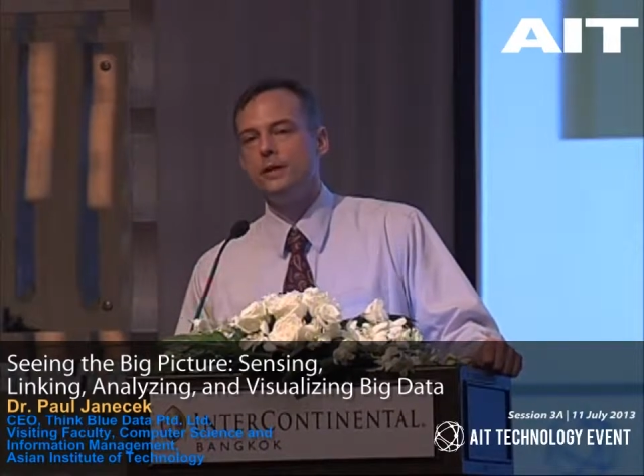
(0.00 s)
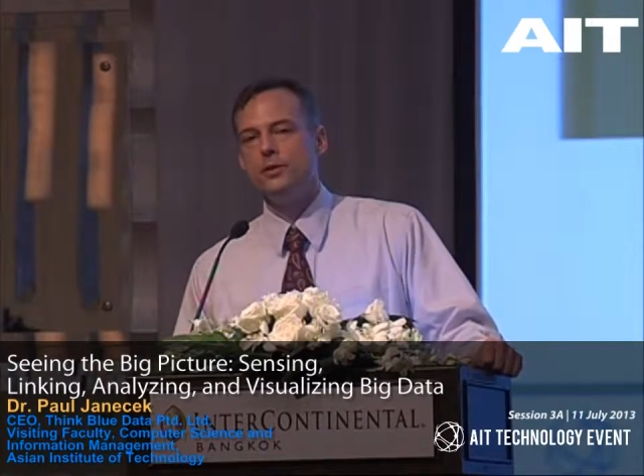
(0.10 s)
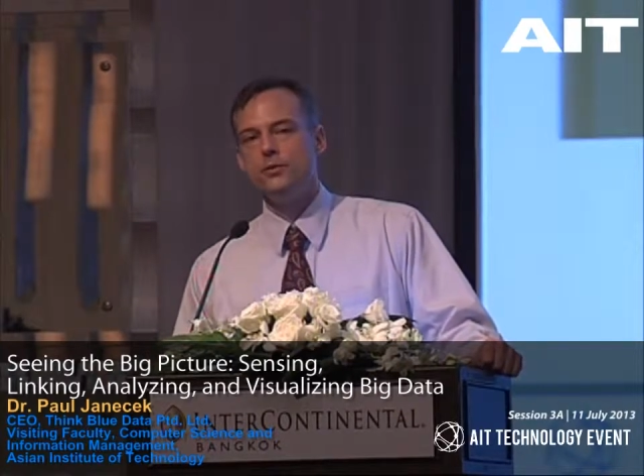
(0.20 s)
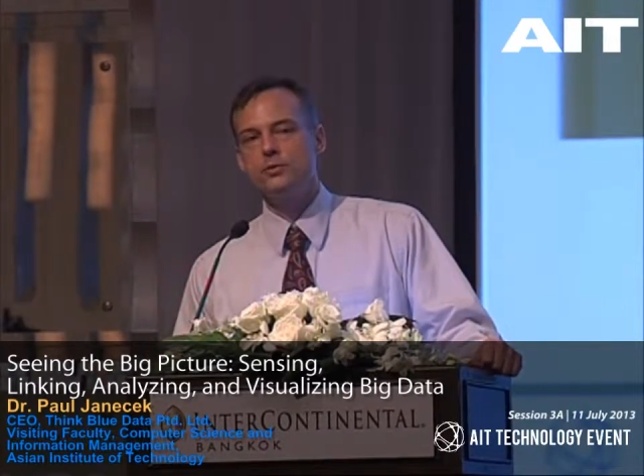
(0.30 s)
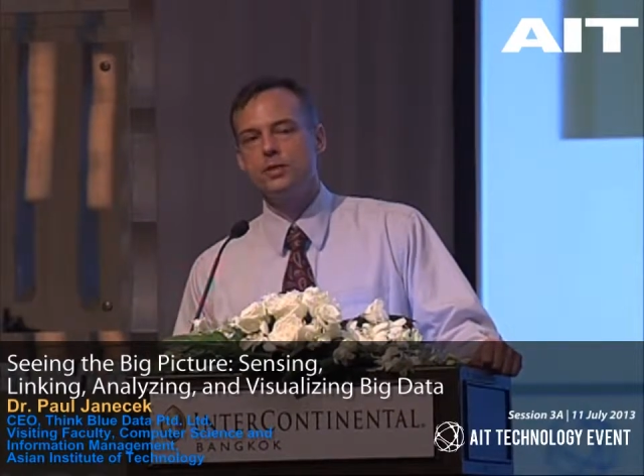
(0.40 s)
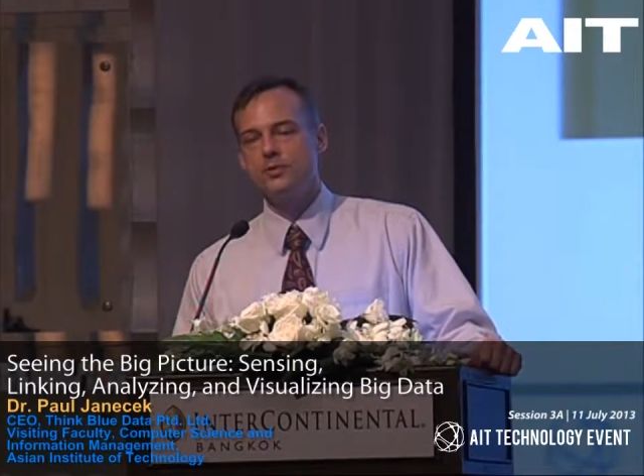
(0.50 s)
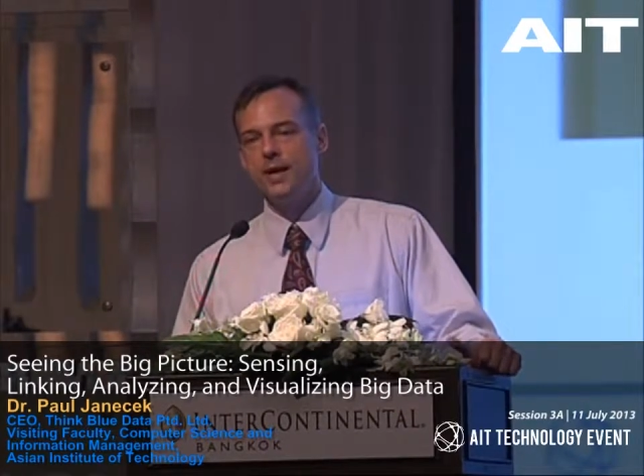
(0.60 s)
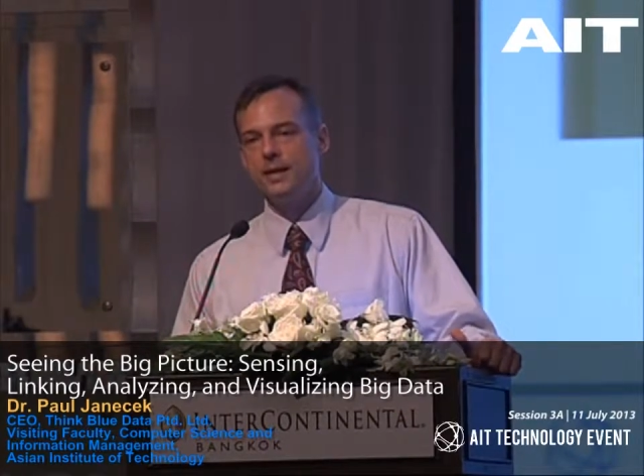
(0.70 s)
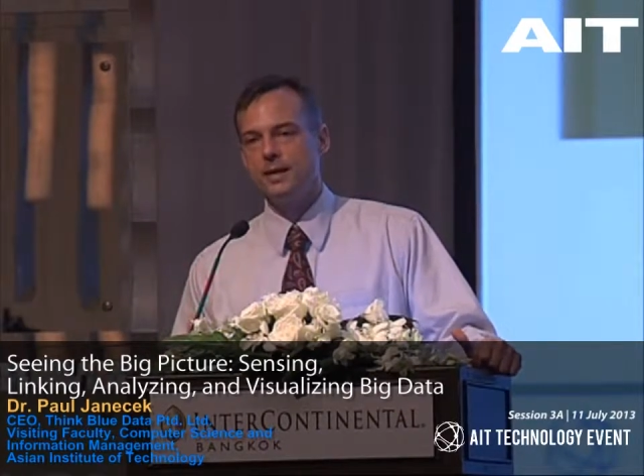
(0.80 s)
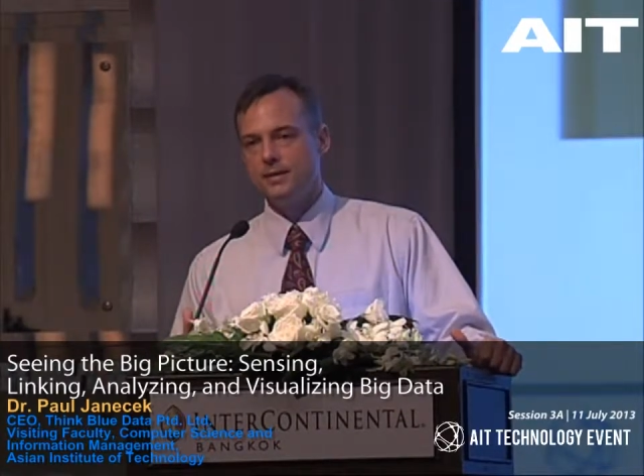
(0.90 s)
used to
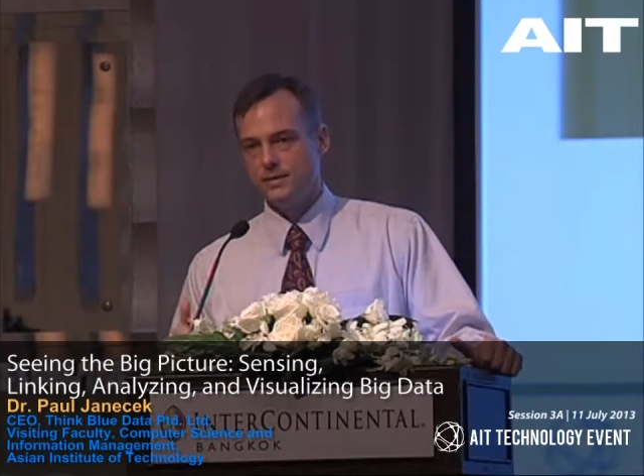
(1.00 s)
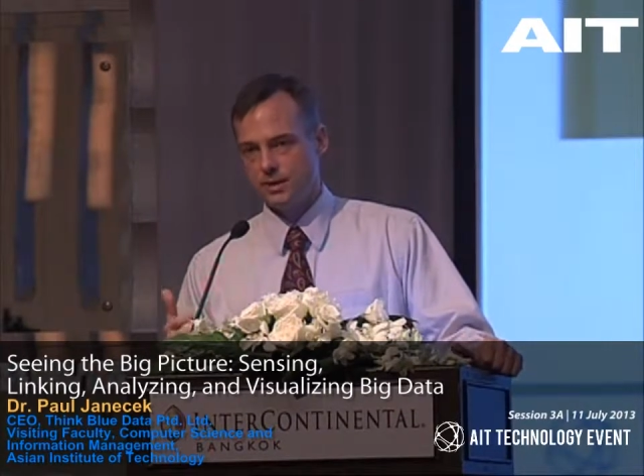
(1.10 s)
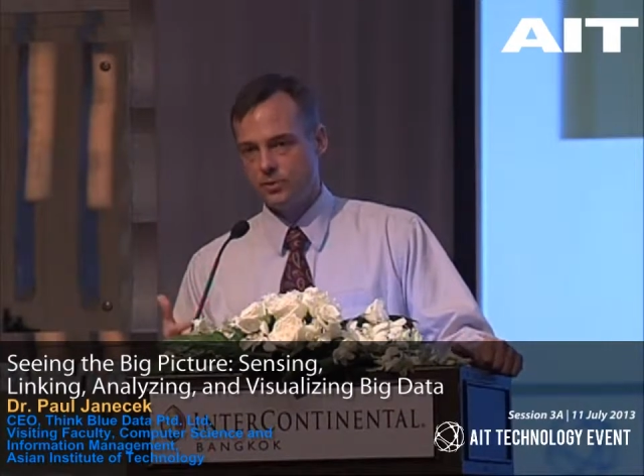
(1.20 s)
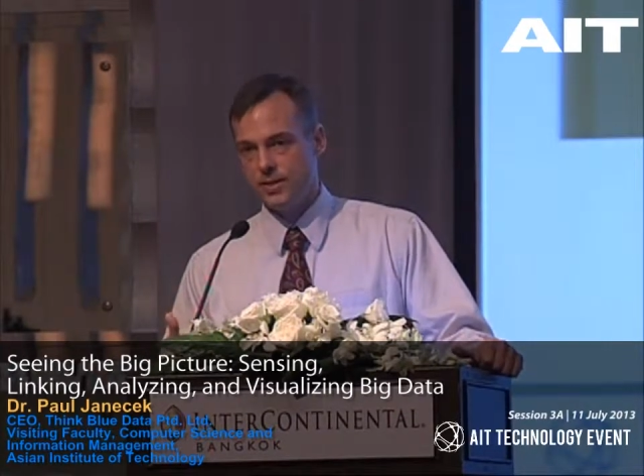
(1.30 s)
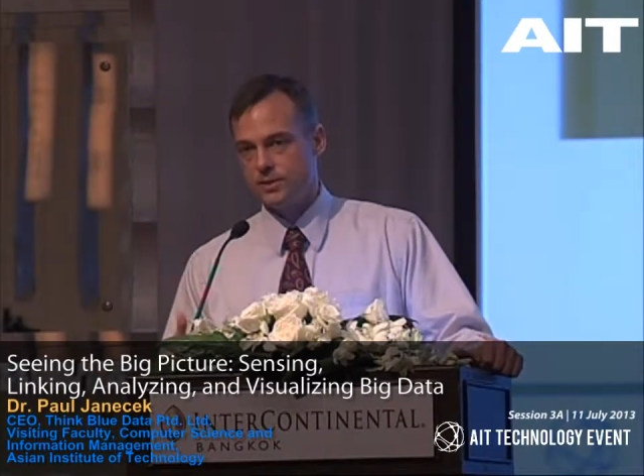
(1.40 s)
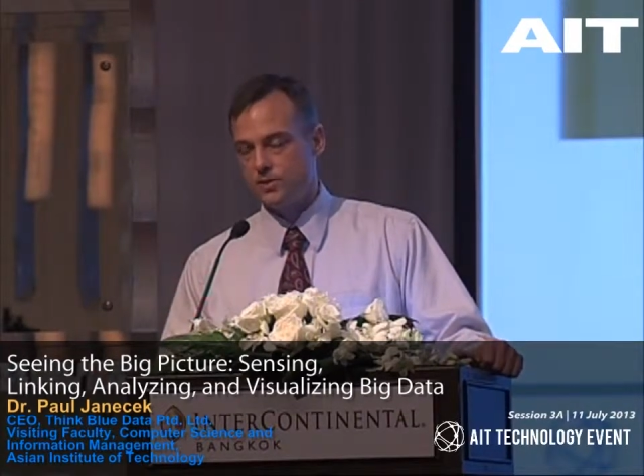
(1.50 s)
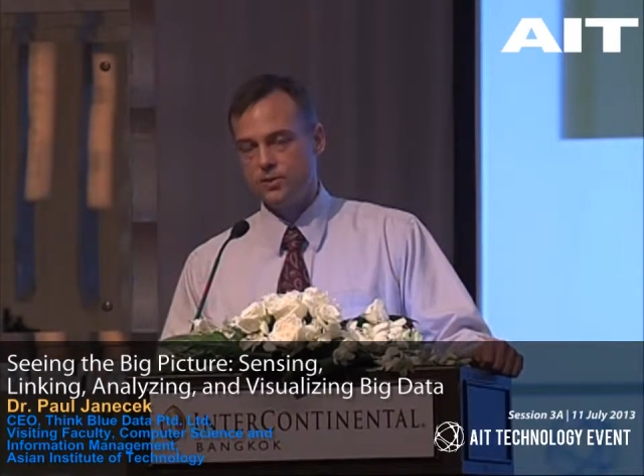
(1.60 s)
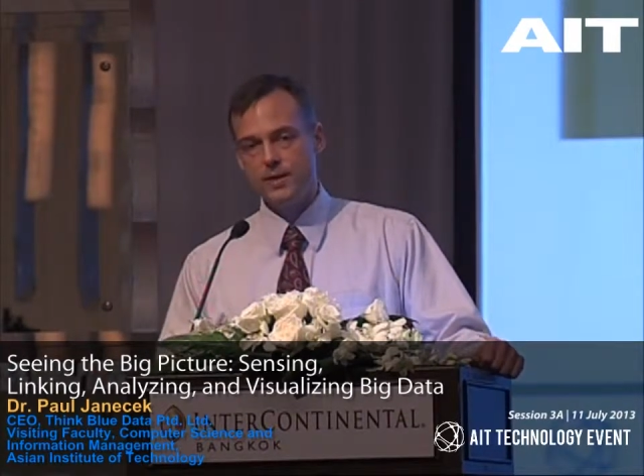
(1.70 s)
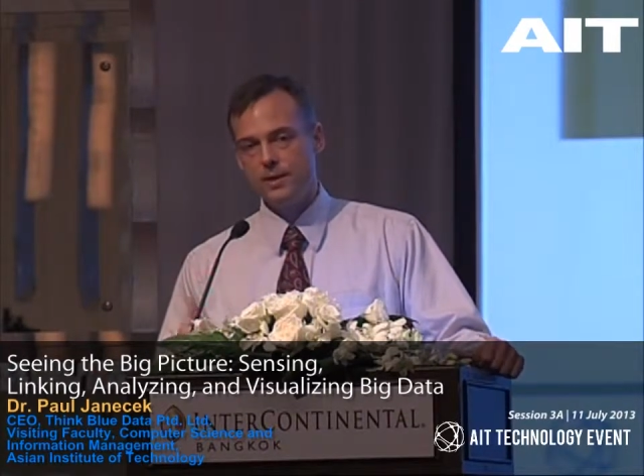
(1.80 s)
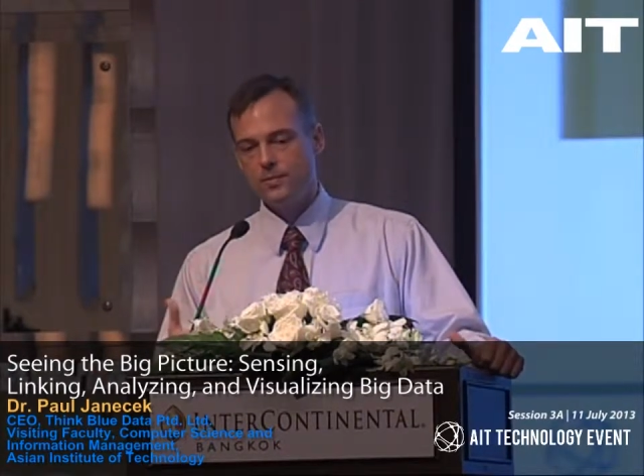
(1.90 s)
try to address
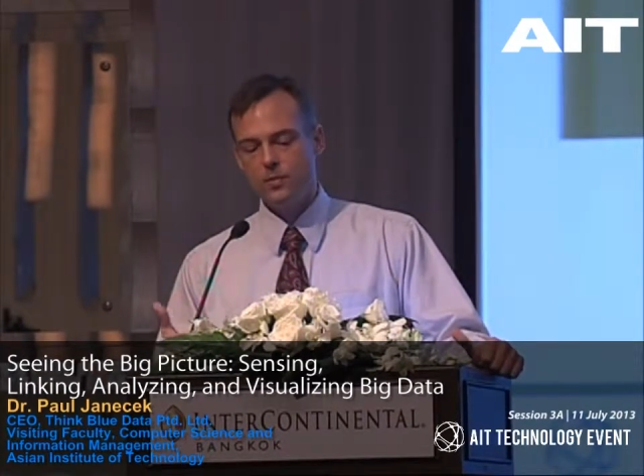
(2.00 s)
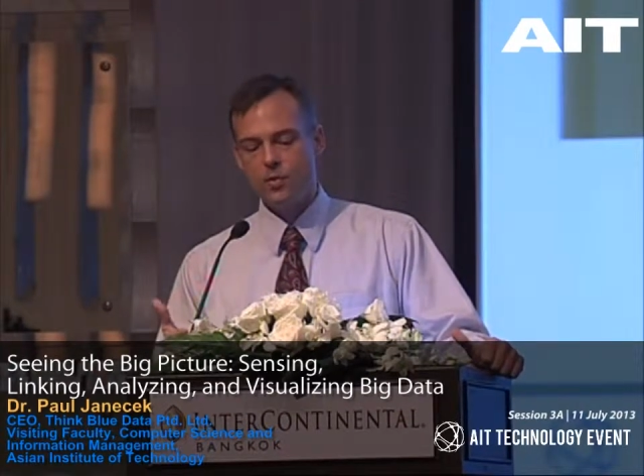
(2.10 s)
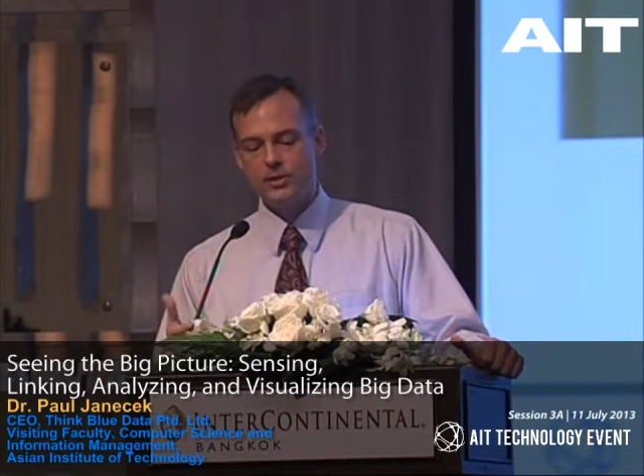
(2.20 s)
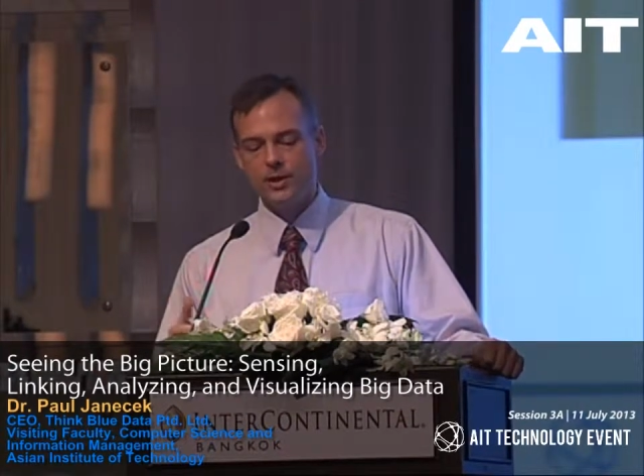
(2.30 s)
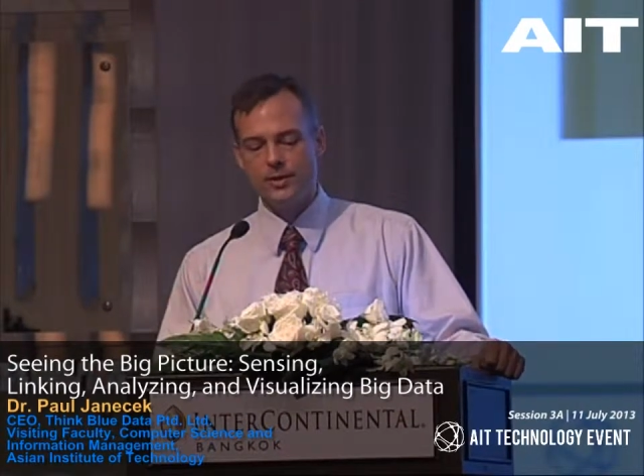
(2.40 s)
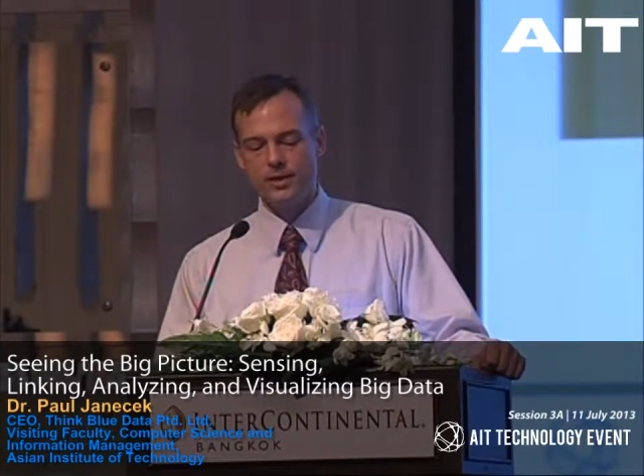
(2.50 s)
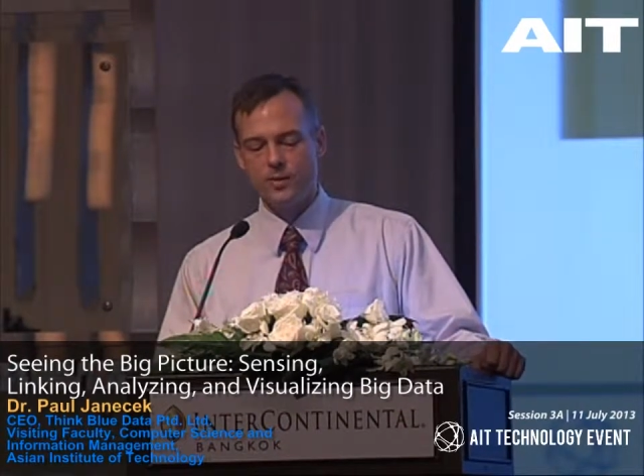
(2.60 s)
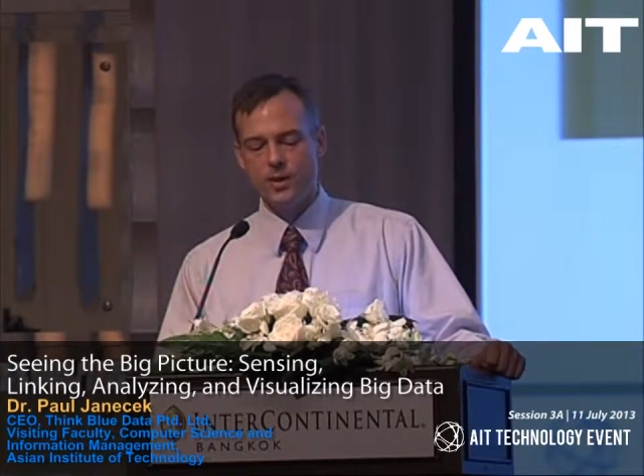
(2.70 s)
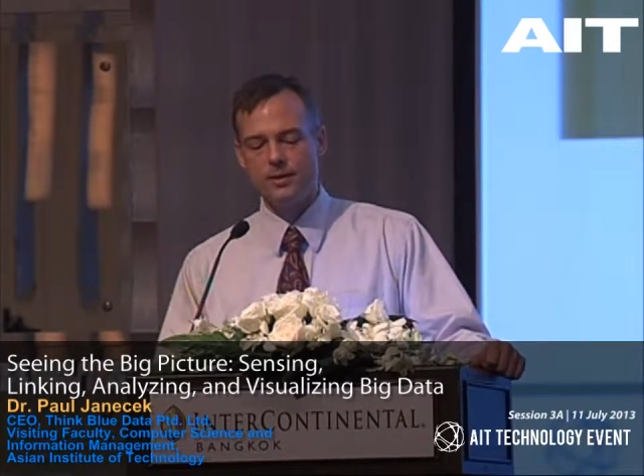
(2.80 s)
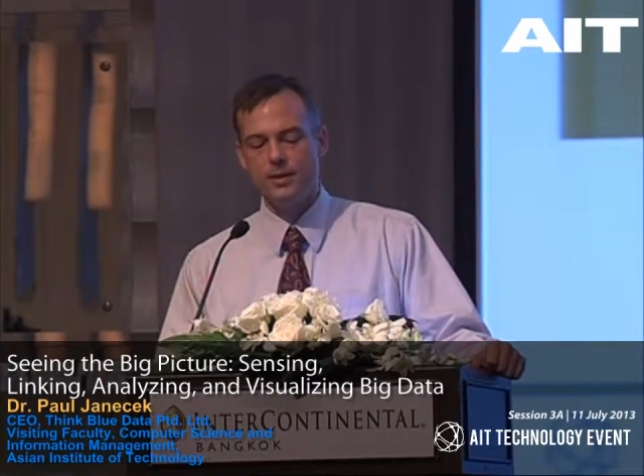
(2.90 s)
those, but more generally as
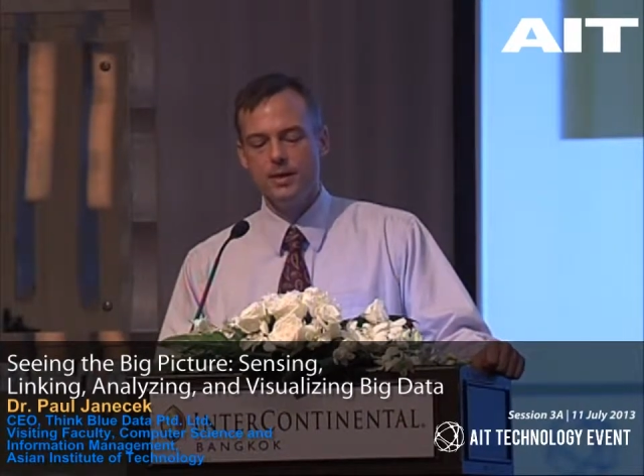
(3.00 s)
well.